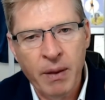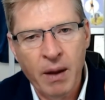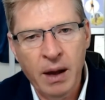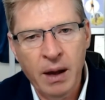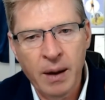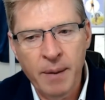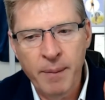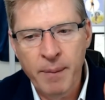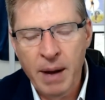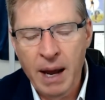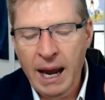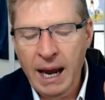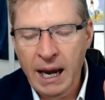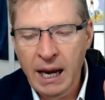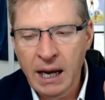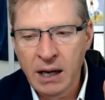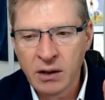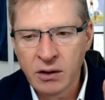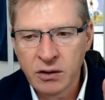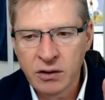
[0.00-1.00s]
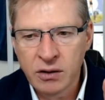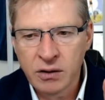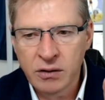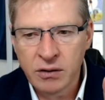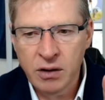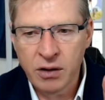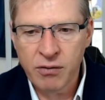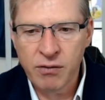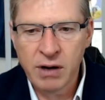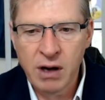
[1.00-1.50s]
and
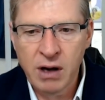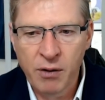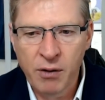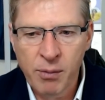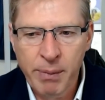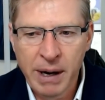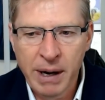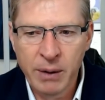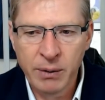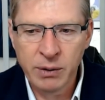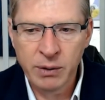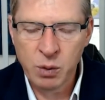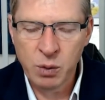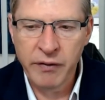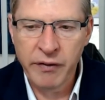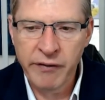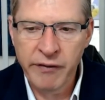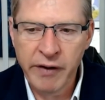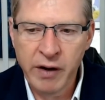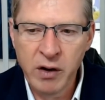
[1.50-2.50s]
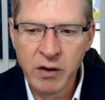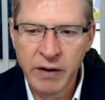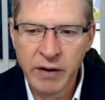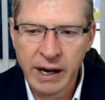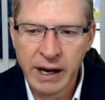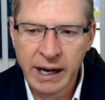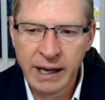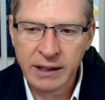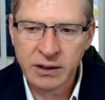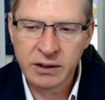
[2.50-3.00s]
the £300 worth of
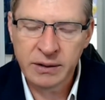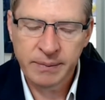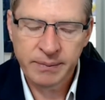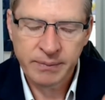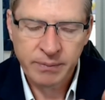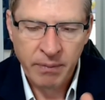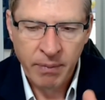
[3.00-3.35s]
overheads.